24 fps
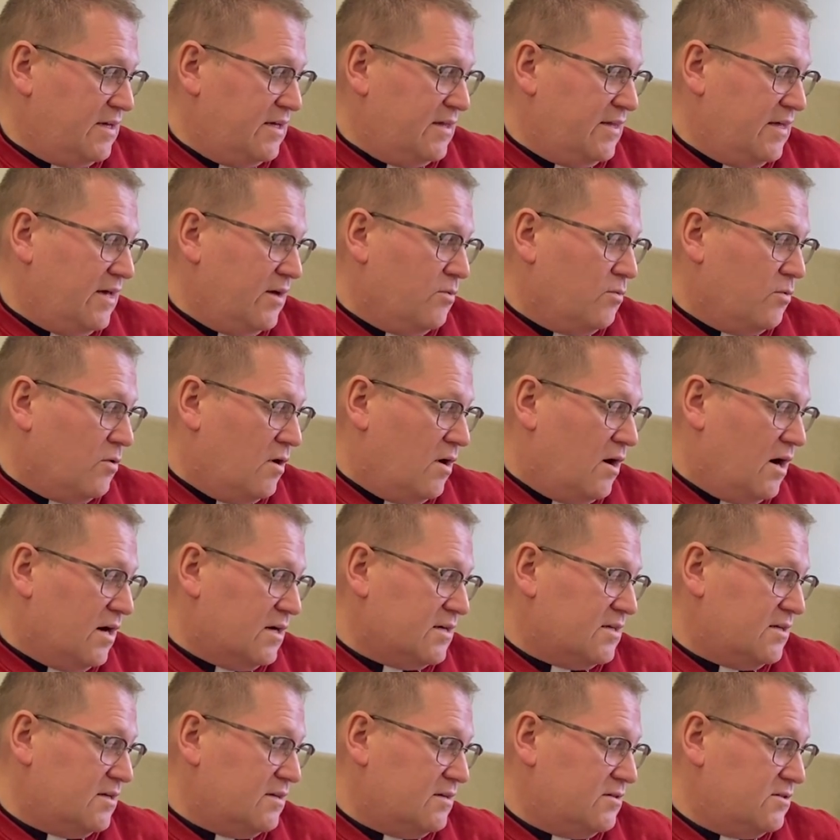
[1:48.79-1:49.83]
They
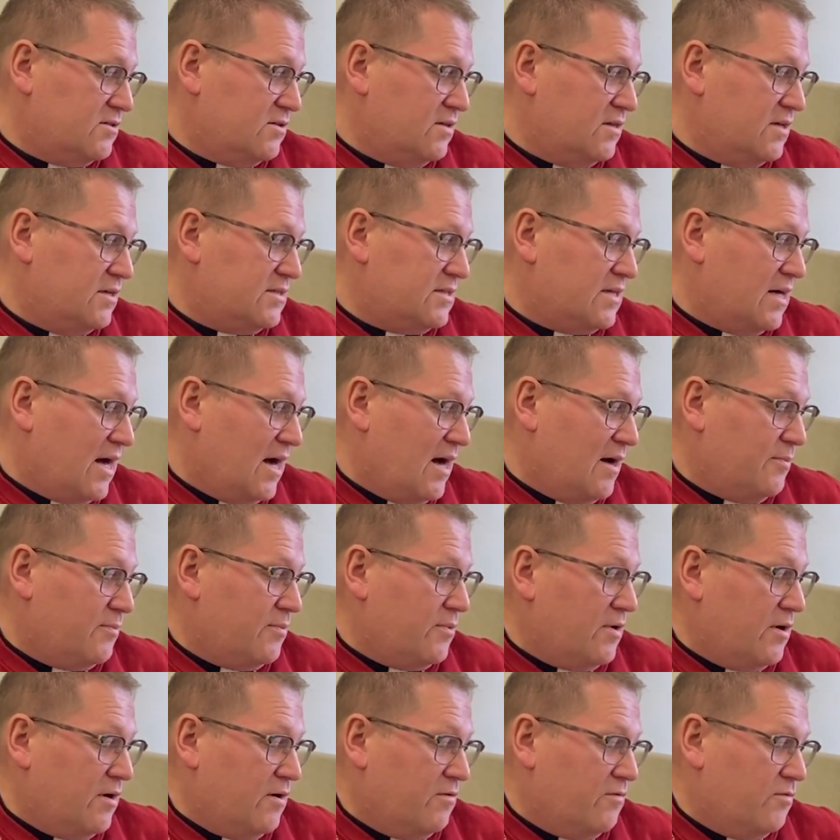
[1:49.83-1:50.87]
walked to the top
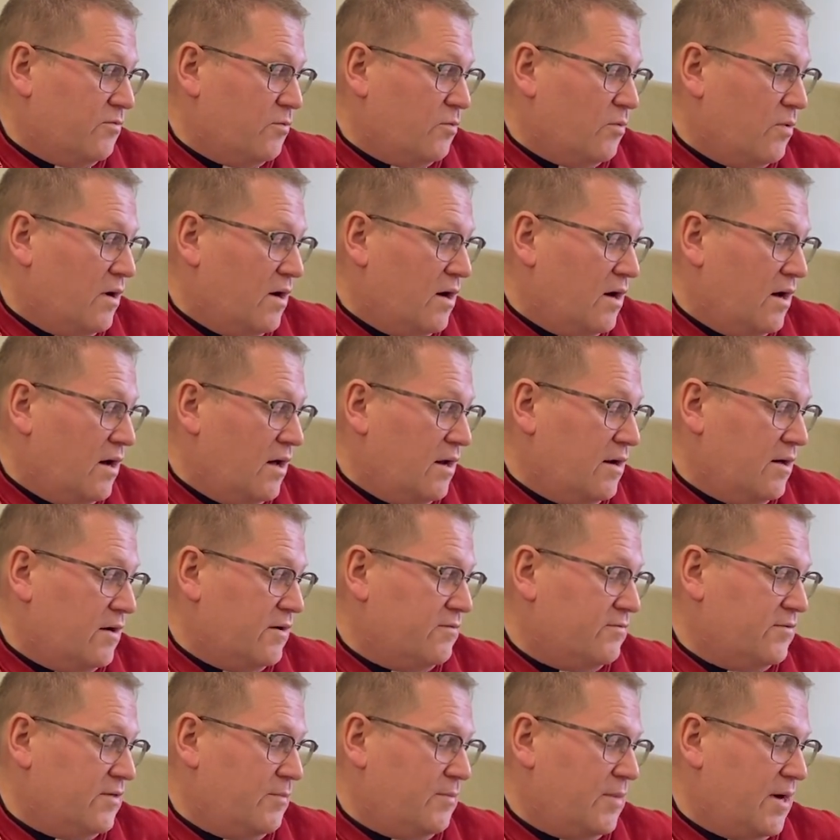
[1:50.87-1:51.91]
of one
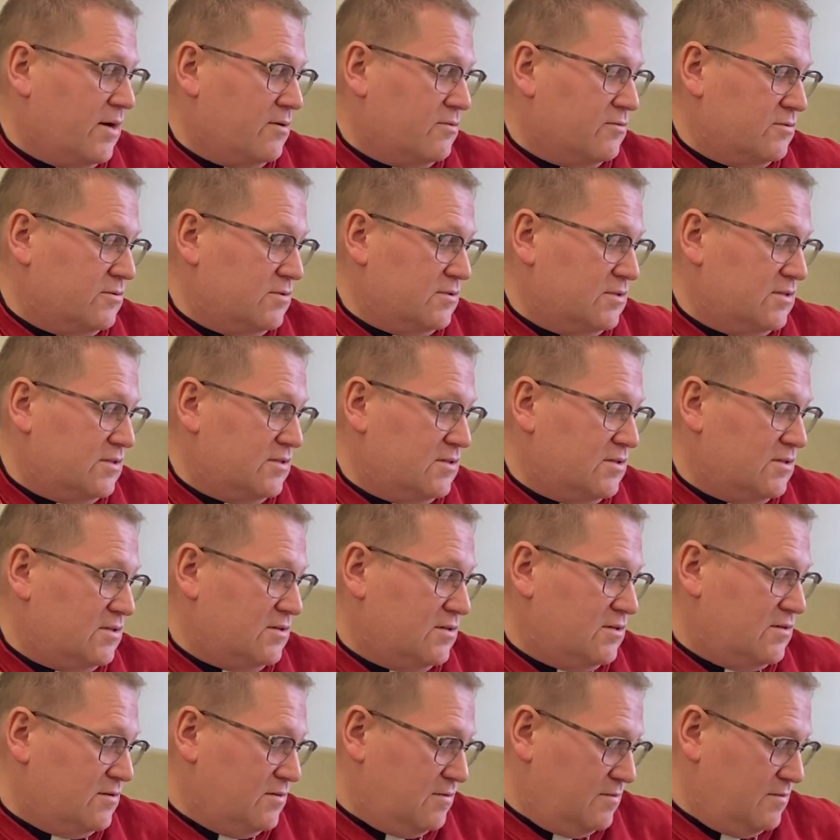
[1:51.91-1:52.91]
of the mountains